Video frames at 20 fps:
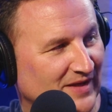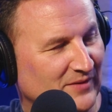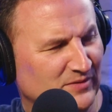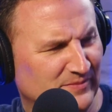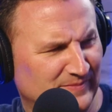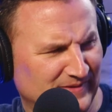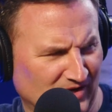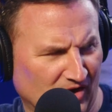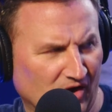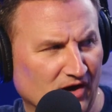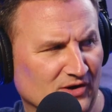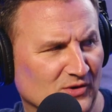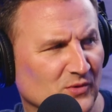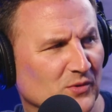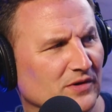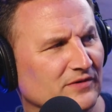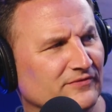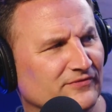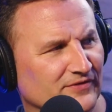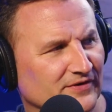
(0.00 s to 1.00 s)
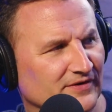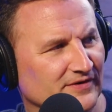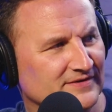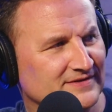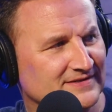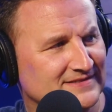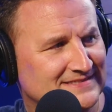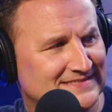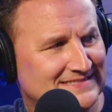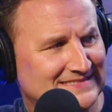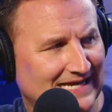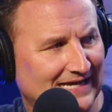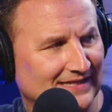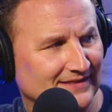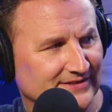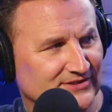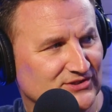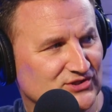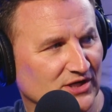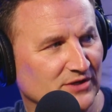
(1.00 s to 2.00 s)
It would be awkward for
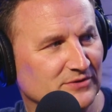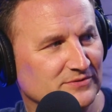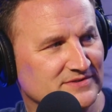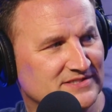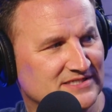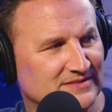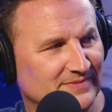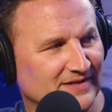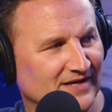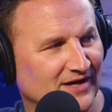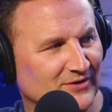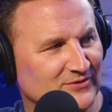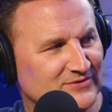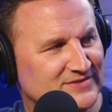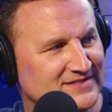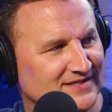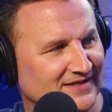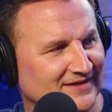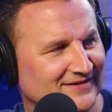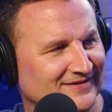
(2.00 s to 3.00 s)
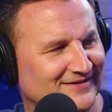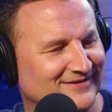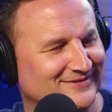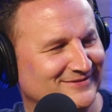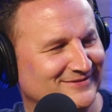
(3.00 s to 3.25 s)
Sally Jones to be hosting.